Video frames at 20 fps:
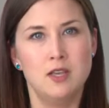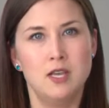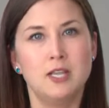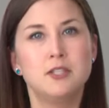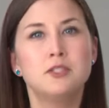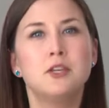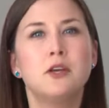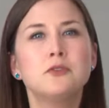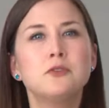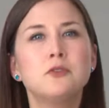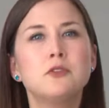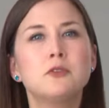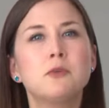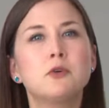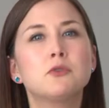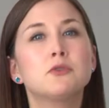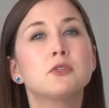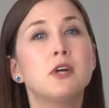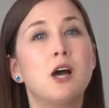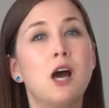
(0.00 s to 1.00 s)
It's also the
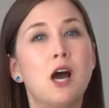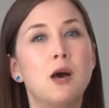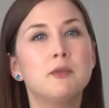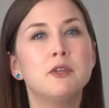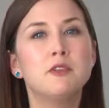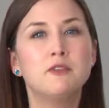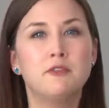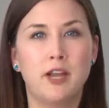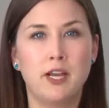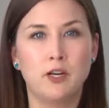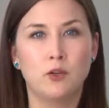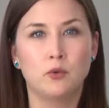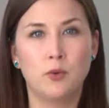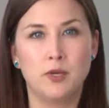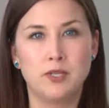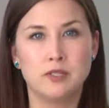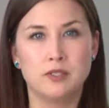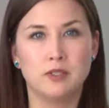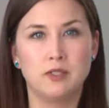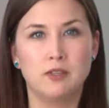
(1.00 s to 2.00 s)
most common final
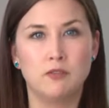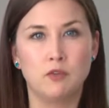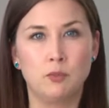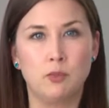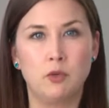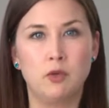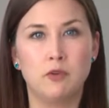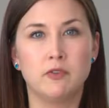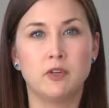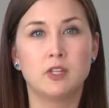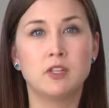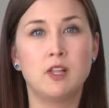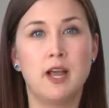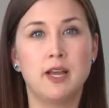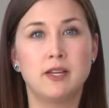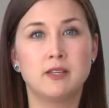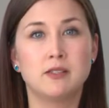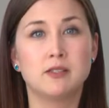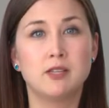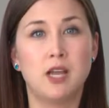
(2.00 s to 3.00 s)
written deliverable of a
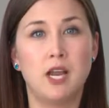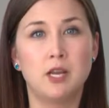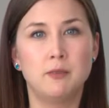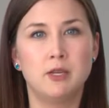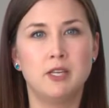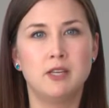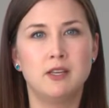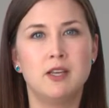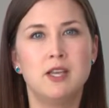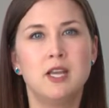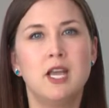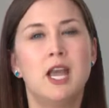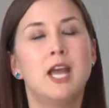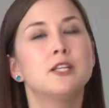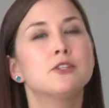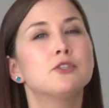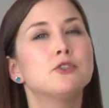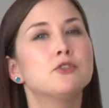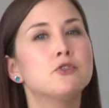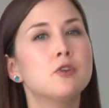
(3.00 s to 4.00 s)
client assignment
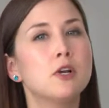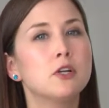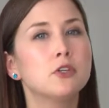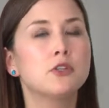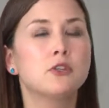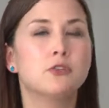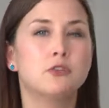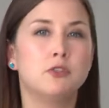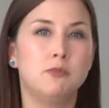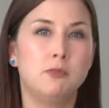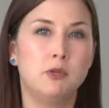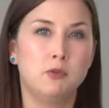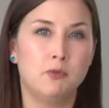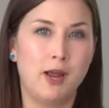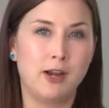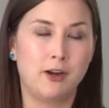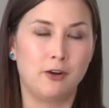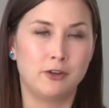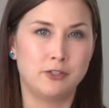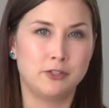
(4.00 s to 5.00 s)
and is structured to be
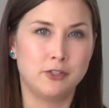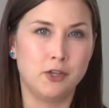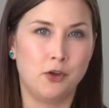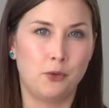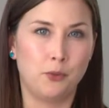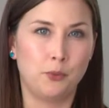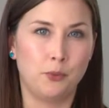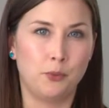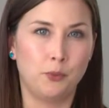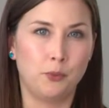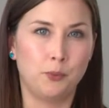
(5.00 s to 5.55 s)
read on its own.